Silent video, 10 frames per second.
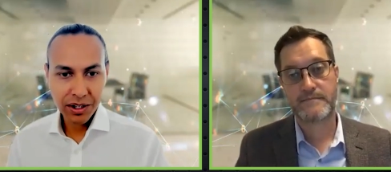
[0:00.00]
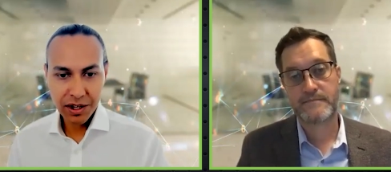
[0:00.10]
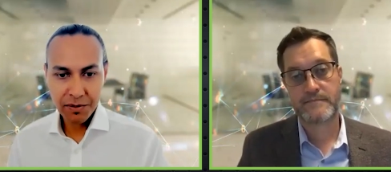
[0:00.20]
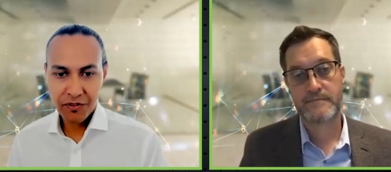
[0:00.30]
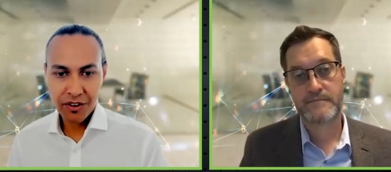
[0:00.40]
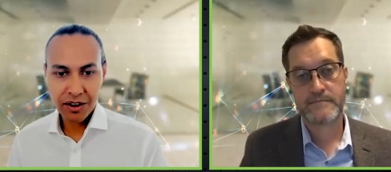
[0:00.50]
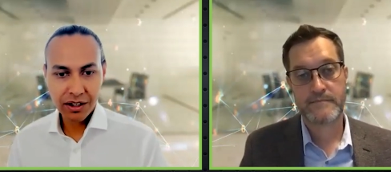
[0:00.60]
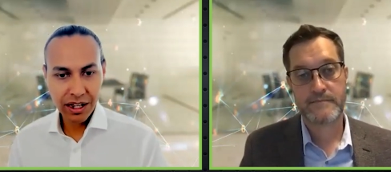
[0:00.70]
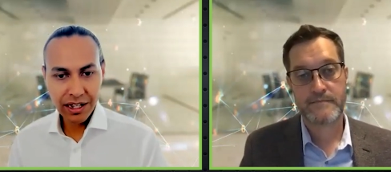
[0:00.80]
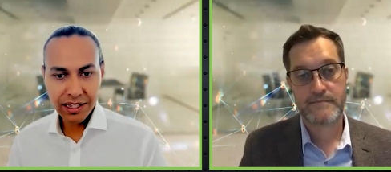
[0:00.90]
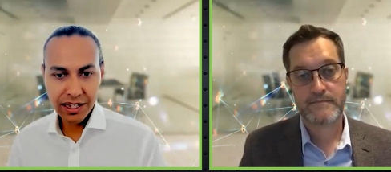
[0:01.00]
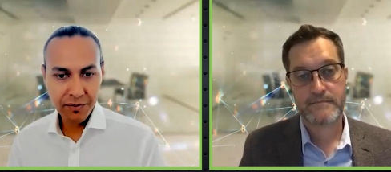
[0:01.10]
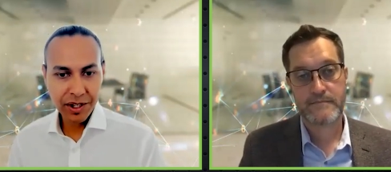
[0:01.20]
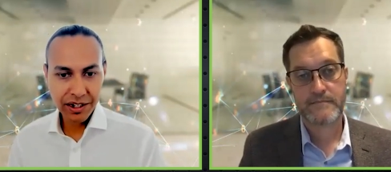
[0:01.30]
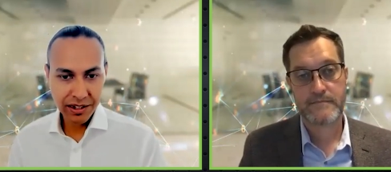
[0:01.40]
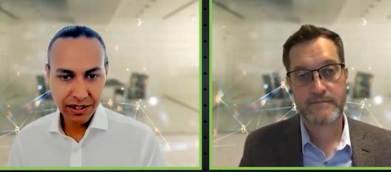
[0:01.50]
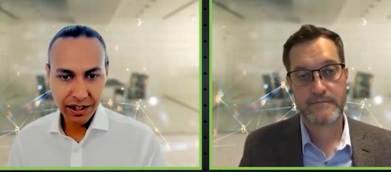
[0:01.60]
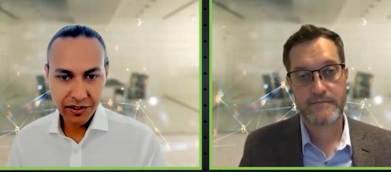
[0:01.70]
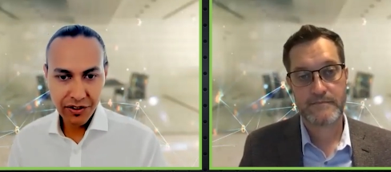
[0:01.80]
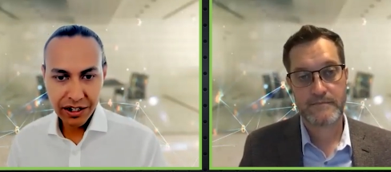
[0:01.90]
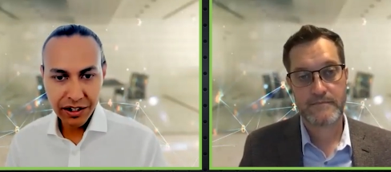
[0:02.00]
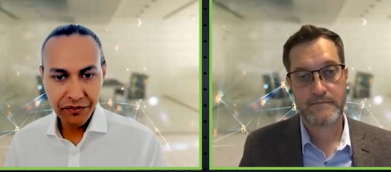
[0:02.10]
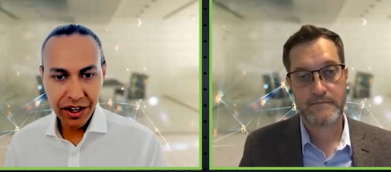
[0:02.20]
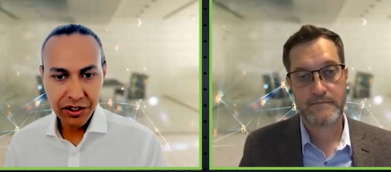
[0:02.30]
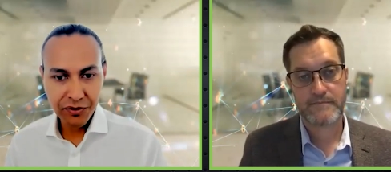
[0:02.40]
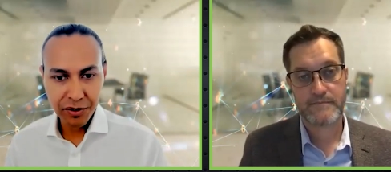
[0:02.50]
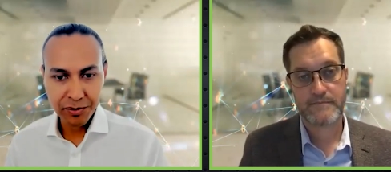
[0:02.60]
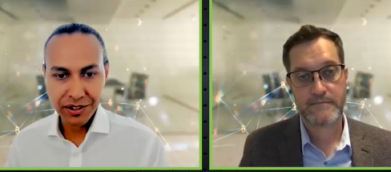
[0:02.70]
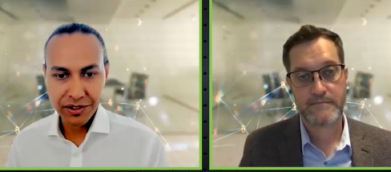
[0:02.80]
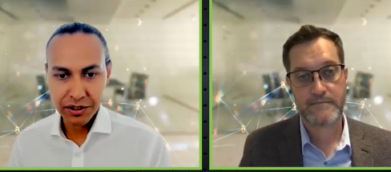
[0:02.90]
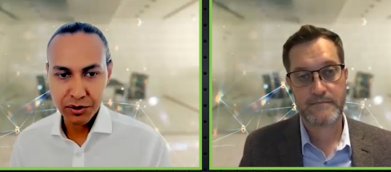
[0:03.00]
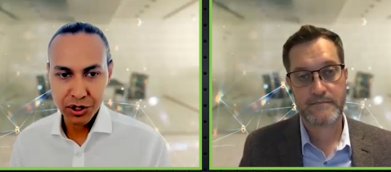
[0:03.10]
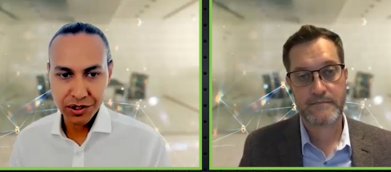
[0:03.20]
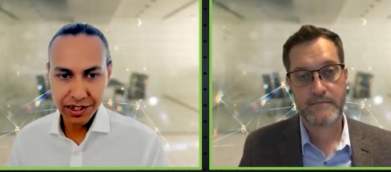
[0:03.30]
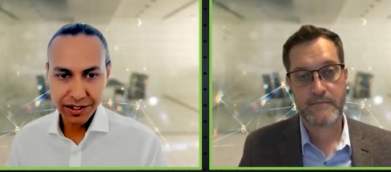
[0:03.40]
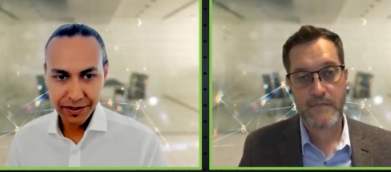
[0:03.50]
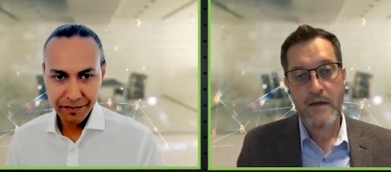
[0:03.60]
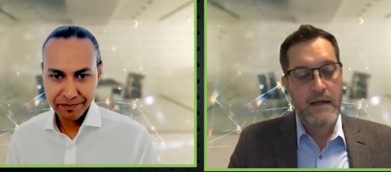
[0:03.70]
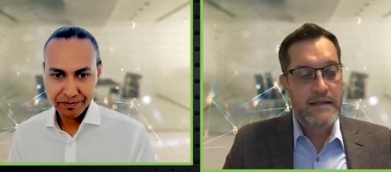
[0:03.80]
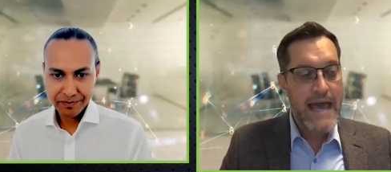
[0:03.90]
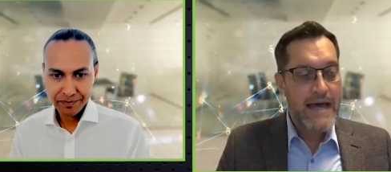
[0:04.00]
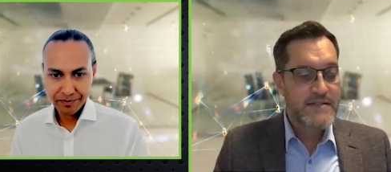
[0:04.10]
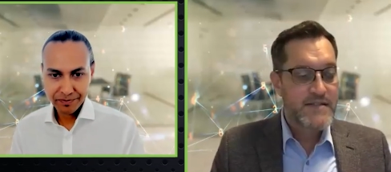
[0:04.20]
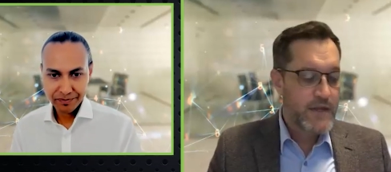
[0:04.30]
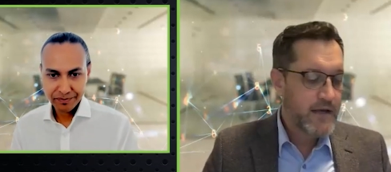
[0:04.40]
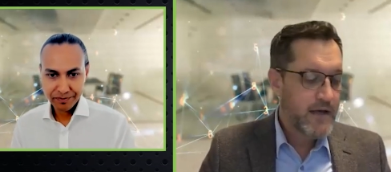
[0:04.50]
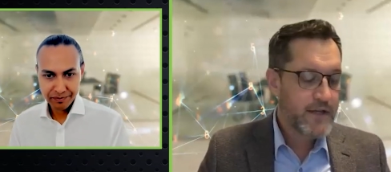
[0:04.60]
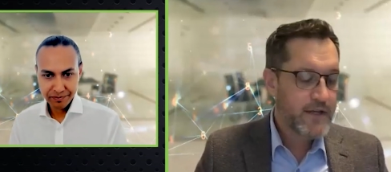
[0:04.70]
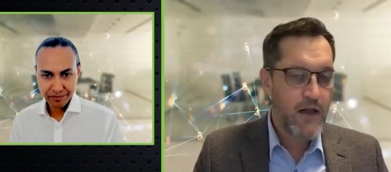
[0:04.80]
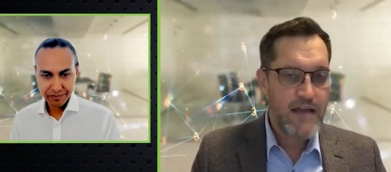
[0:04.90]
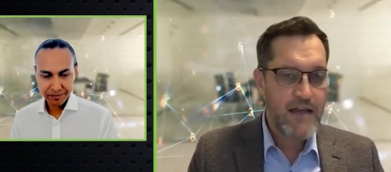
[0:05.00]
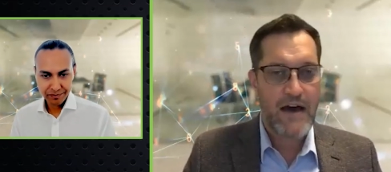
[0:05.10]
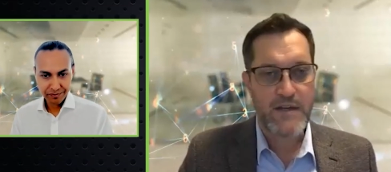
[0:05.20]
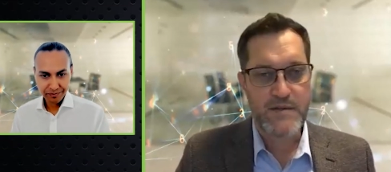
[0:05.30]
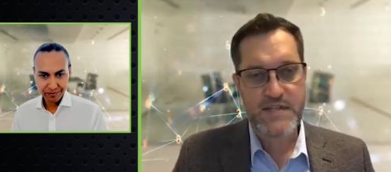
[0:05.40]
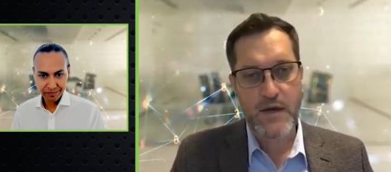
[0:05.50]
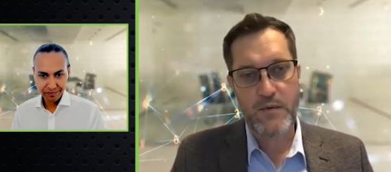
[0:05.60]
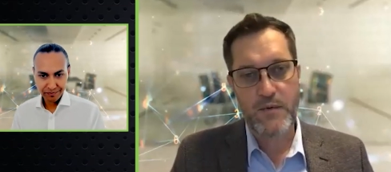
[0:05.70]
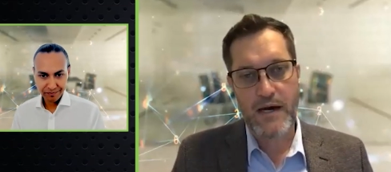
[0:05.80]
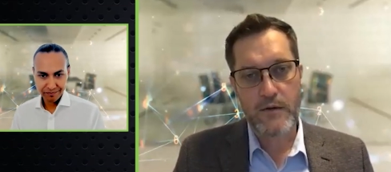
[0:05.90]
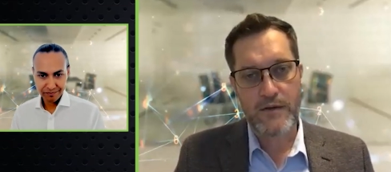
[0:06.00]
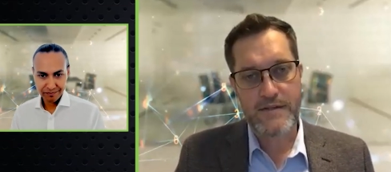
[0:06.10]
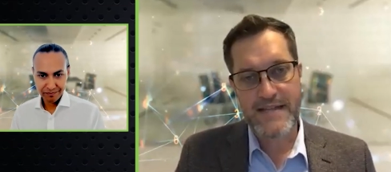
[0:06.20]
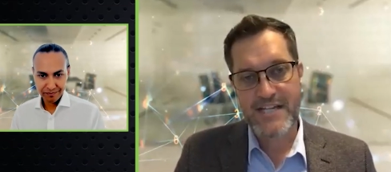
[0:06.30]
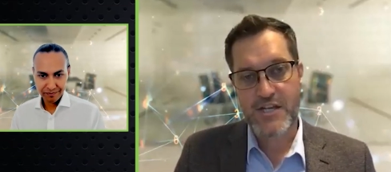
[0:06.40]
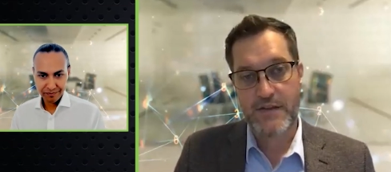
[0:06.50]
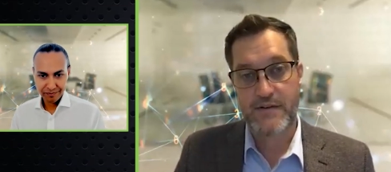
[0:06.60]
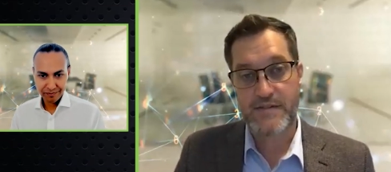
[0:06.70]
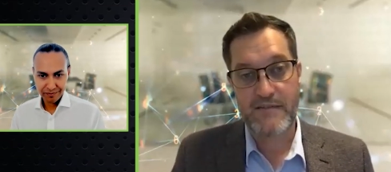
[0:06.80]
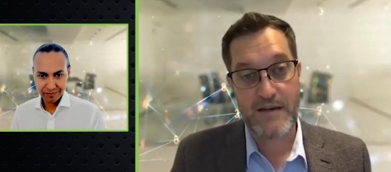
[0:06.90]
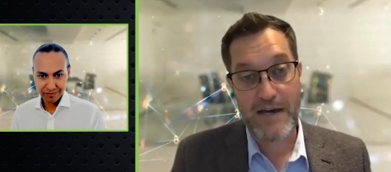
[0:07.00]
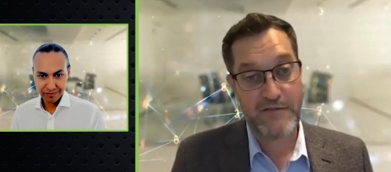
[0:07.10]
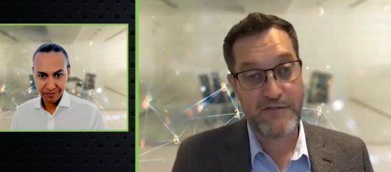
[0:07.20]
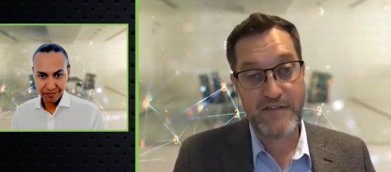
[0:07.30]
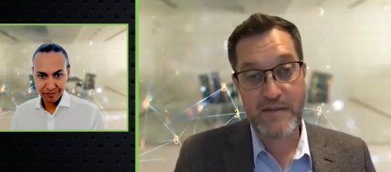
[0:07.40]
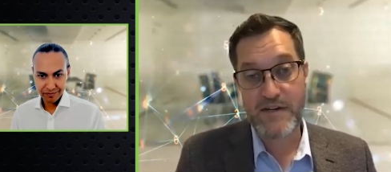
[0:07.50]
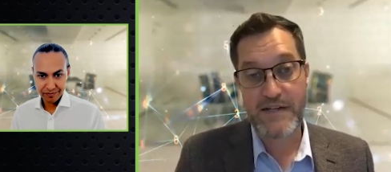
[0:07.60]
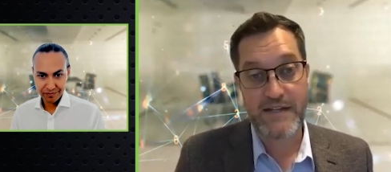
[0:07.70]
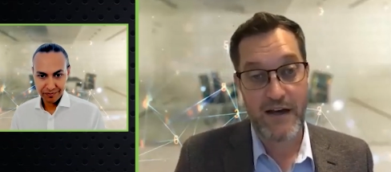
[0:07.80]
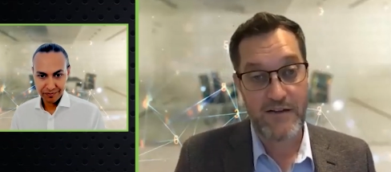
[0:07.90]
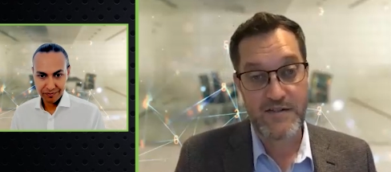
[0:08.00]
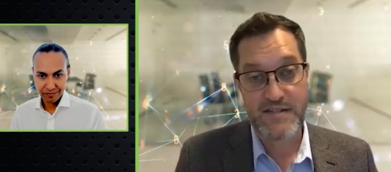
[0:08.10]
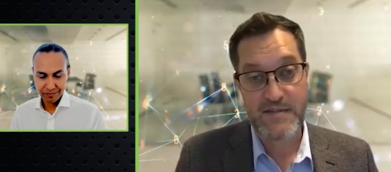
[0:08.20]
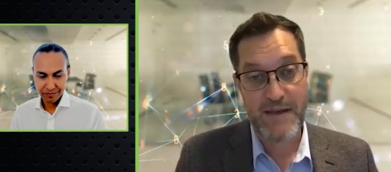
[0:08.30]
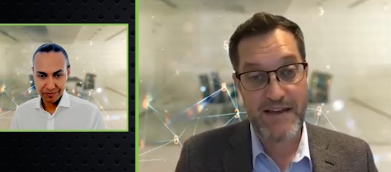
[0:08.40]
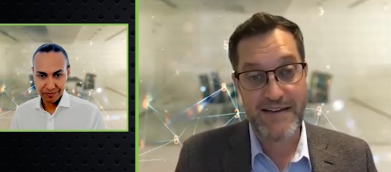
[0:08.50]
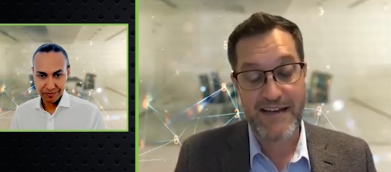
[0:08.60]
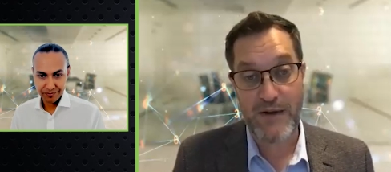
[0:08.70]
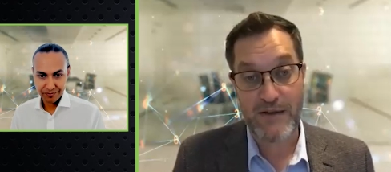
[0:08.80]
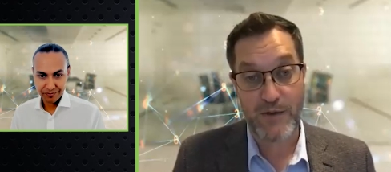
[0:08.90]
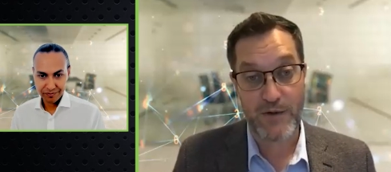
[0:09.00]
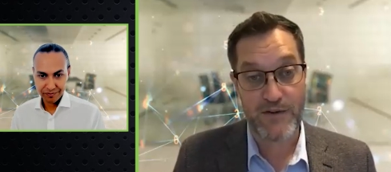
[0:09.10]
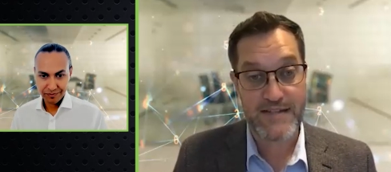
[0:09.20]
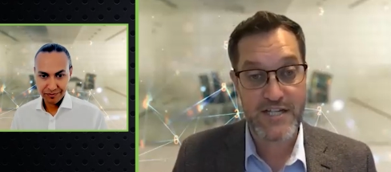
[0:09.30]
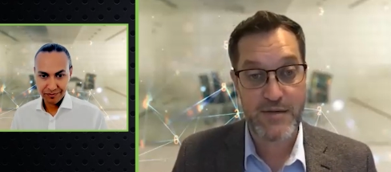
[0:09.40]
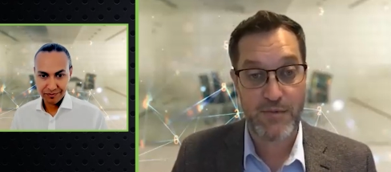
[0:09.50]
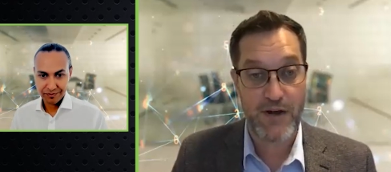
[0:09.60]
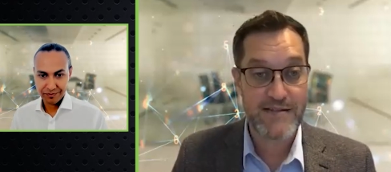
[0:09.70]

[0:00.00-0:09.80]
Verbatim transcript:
Speaker 1: some of our clients have been ex- extracting value from these solutions.
Speaker 2: Yeah, so the, the client value, so localization, there's a, a about $50 billion of spend, spend around